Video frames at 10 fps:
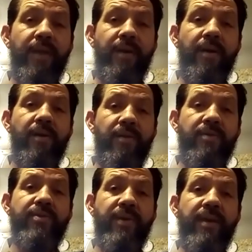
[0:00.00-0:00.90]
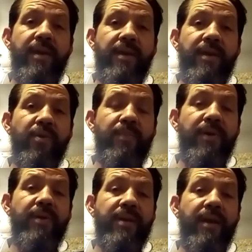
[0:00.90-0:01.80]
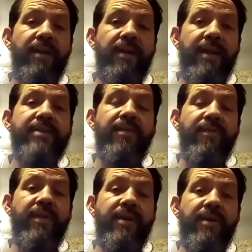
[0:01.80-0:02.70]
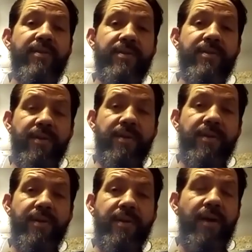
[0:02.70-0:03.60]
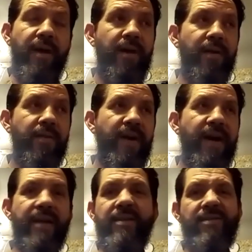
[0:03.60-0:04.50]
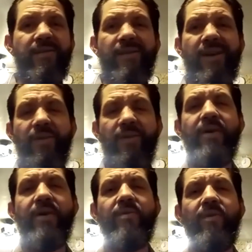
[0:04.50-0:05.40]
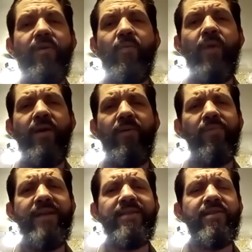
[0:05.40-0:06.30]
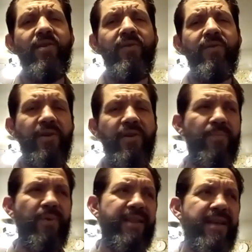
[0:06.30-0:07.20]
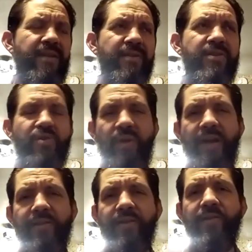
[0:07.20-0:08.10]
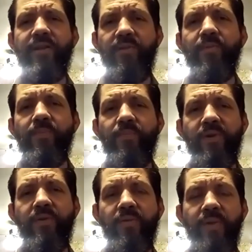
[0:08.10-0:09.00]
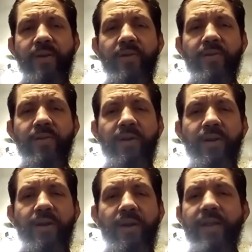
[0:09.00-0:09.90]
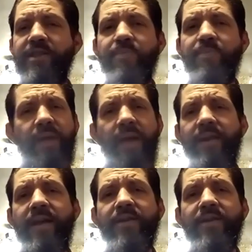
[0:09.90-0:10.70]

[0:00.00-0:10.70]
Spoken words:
close to it in durability and lasting over the years. The vines are not going to last as long. They're going to break down. They're going to dry out. They're going to get a little more brittle quicker. And that's